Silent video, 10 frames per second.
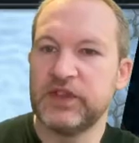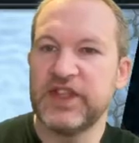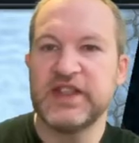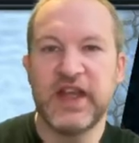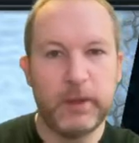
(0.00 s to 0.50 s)

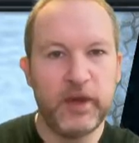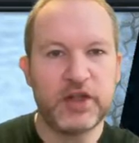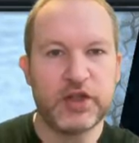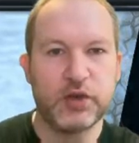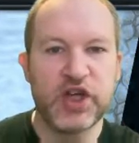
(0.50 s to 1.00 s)
This game
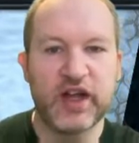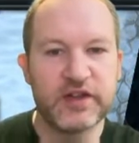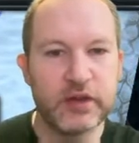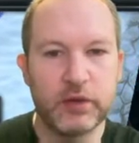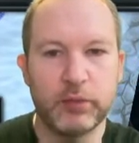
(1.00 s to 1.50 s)
lets you chat
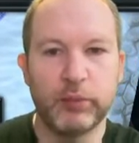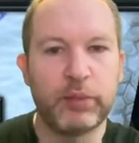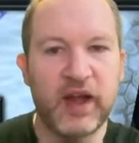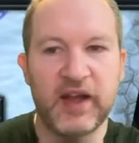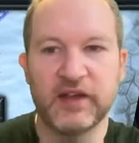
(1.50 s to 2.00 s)
to
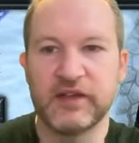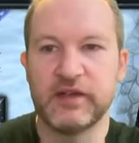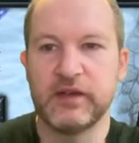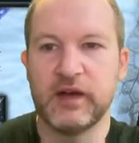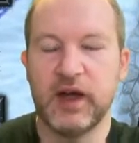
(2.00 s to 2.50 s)

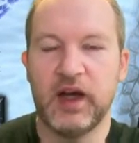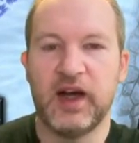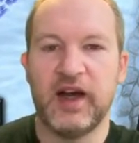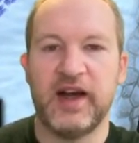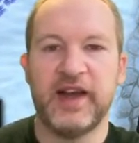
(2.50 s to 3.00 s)
players.
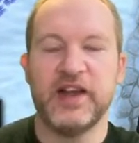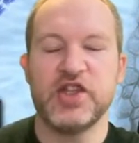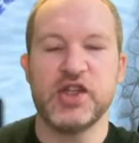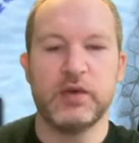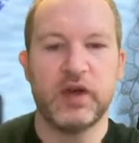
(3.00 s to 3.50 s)

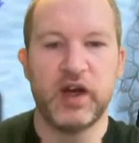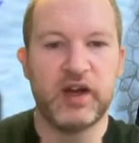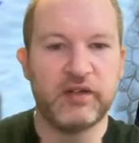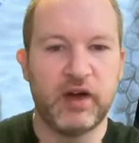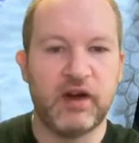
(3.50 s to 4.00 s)
Unless you kind
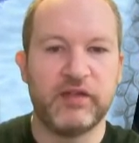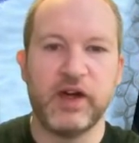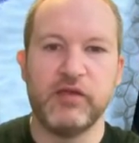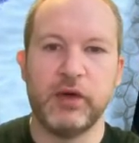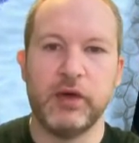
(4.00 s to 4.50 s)
of are
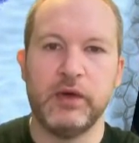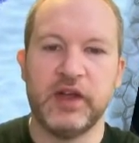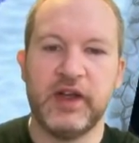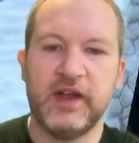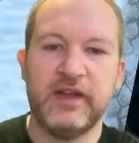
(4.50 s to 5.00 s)
very rude,
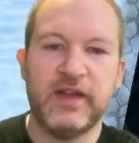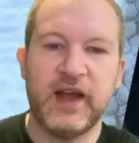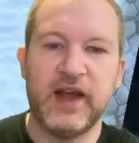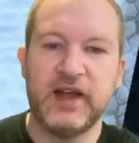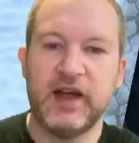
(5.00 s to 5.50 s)

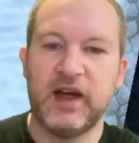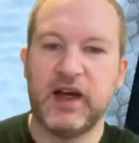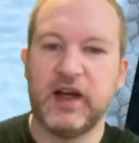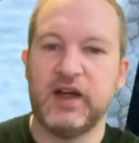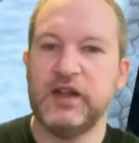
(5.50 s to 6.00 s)
then
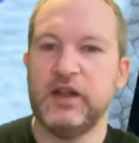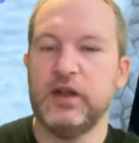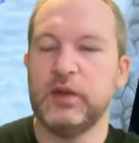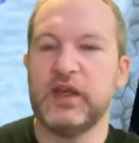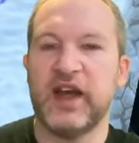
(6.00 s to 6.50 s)

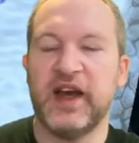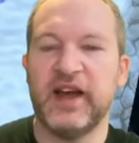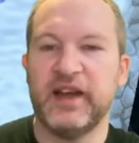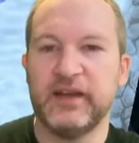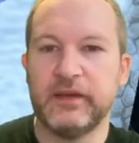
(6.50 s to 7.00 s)
you
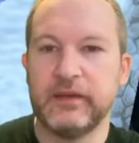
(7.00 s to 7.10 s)
can,